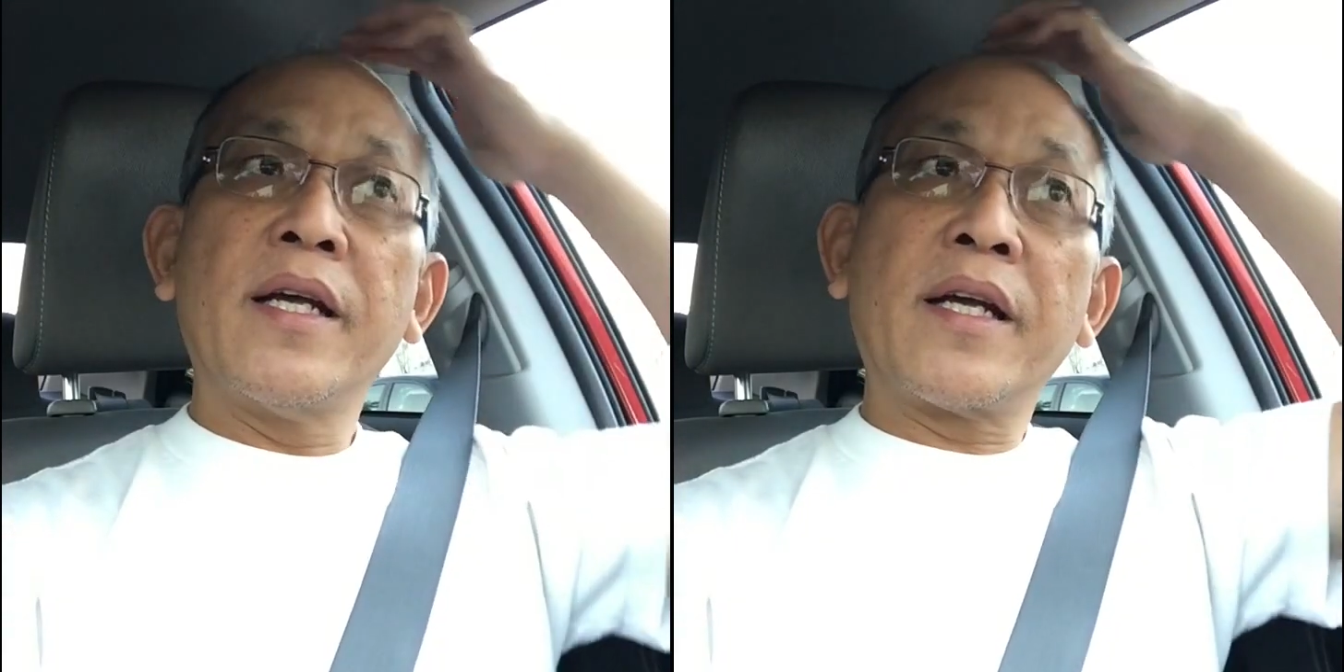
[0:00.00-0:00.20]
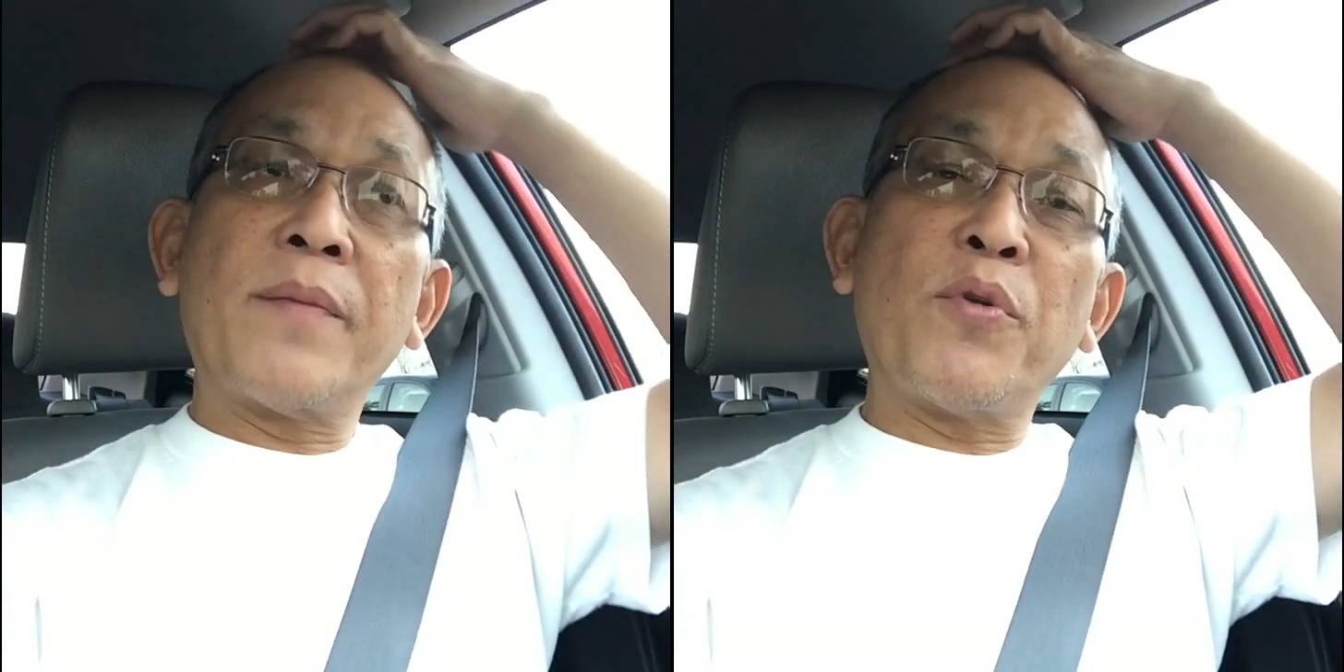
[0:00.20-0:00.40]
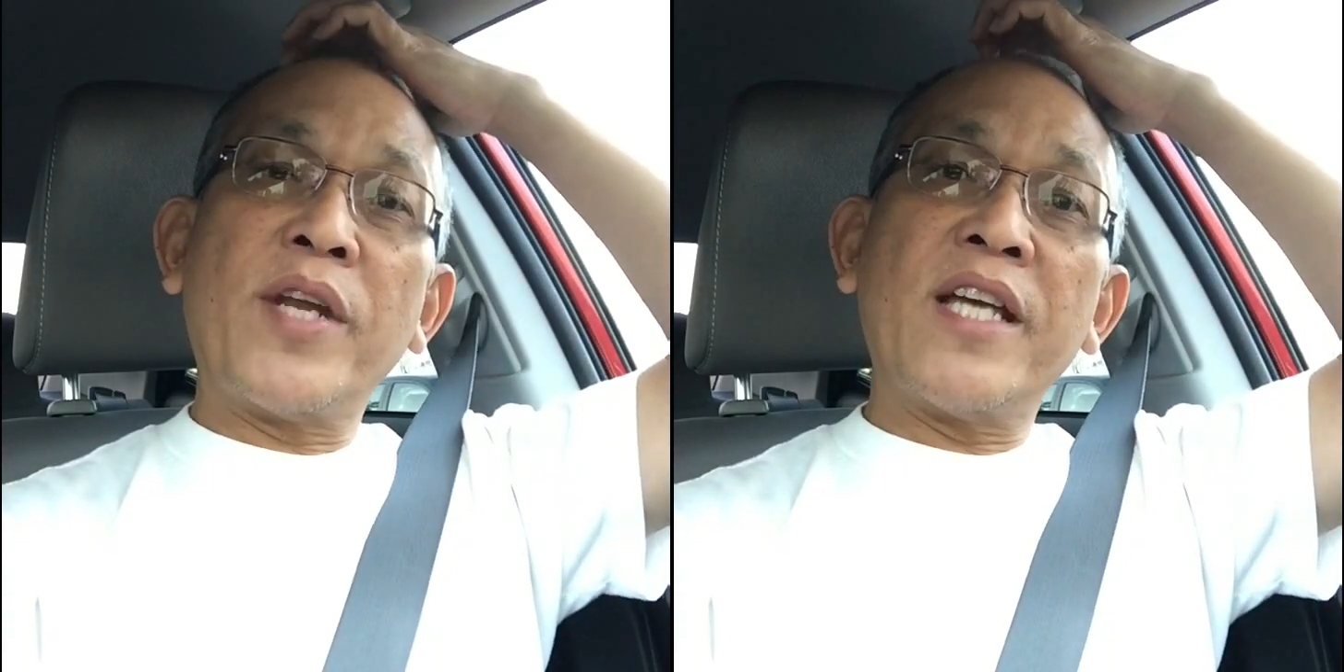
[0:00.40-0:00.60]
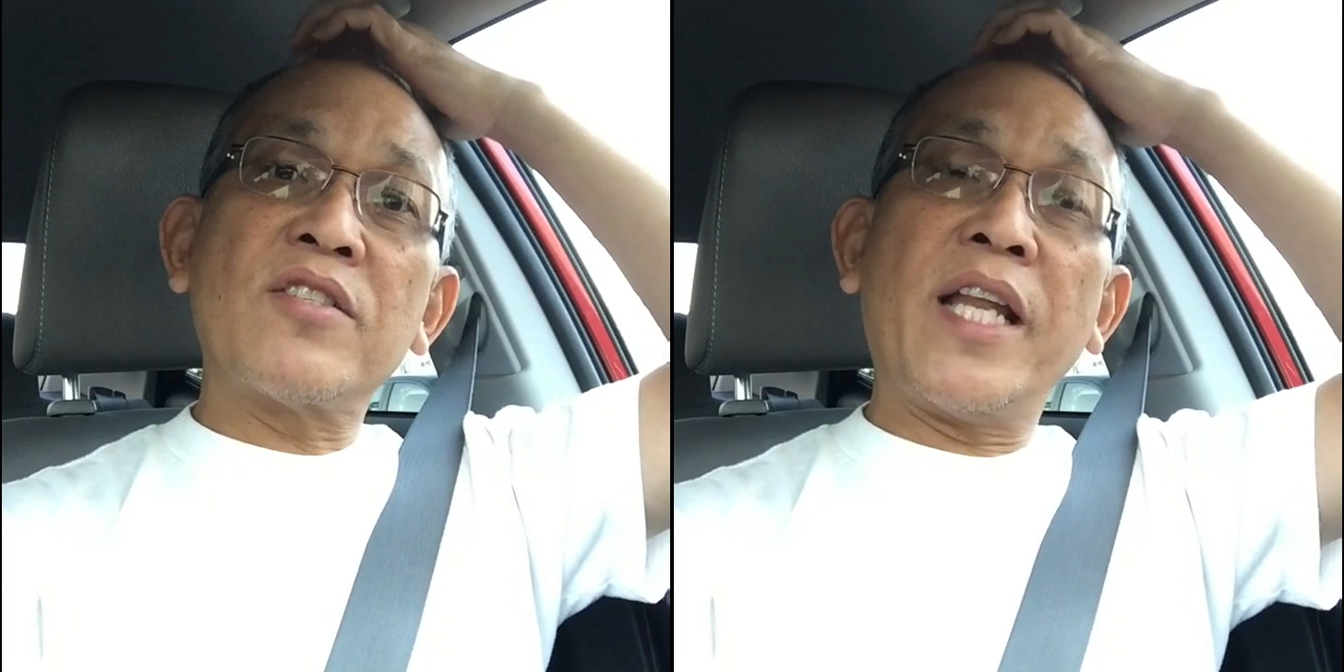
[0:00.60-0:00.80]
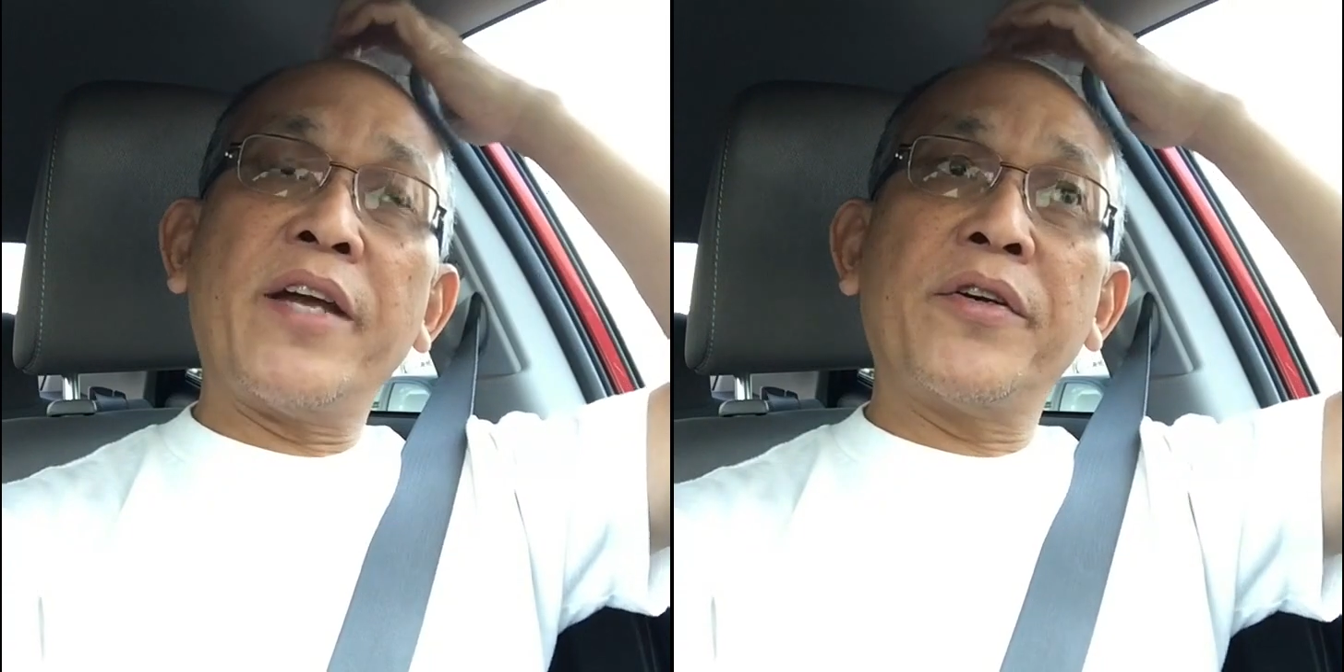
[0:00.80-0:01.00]
a couple of
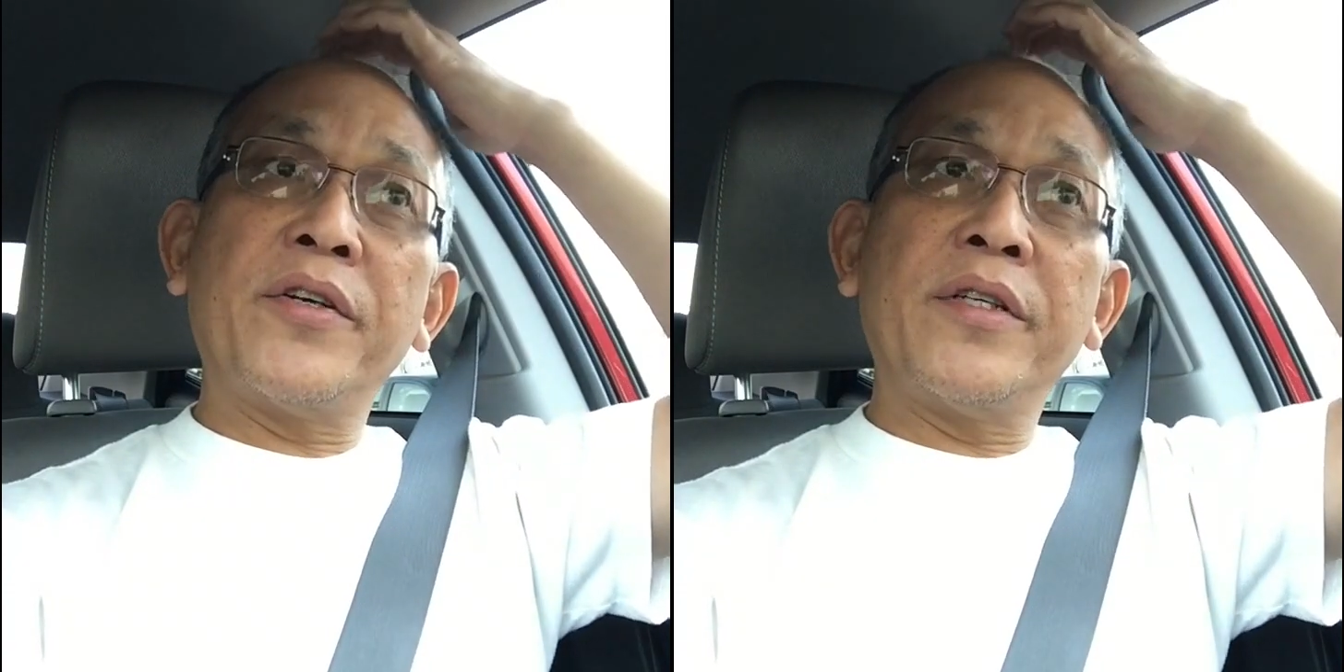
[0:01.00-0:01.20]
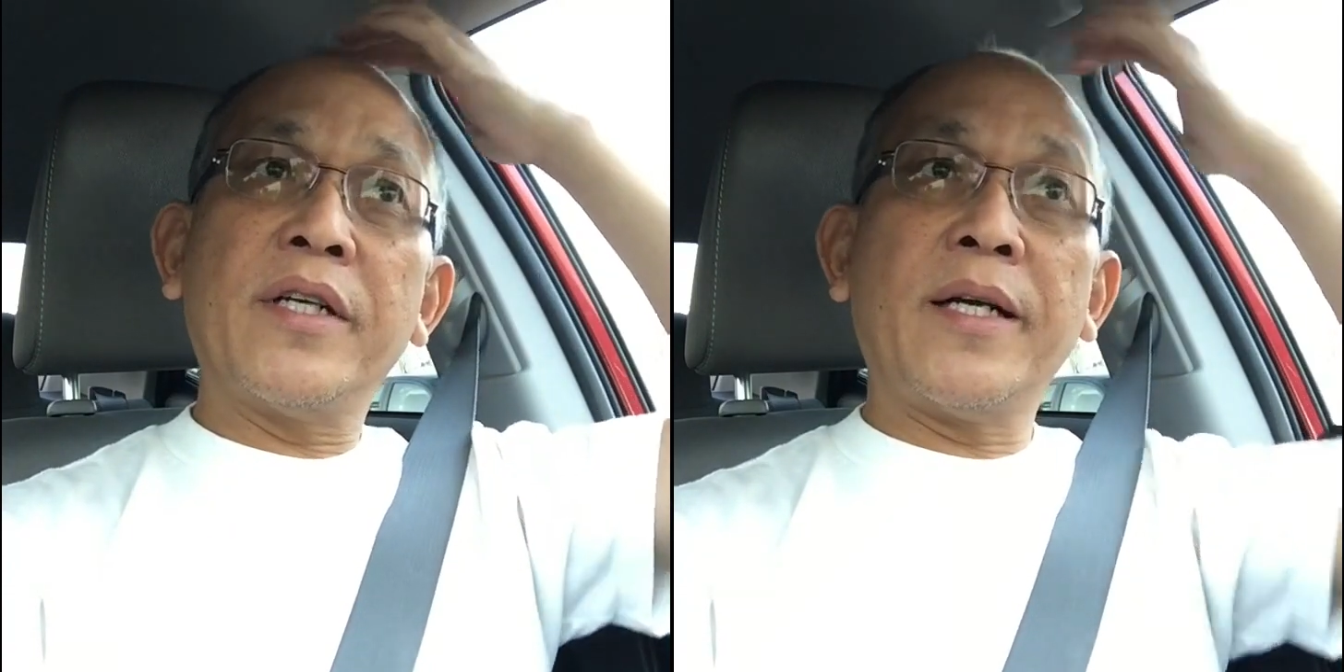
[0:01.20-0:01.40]
days later,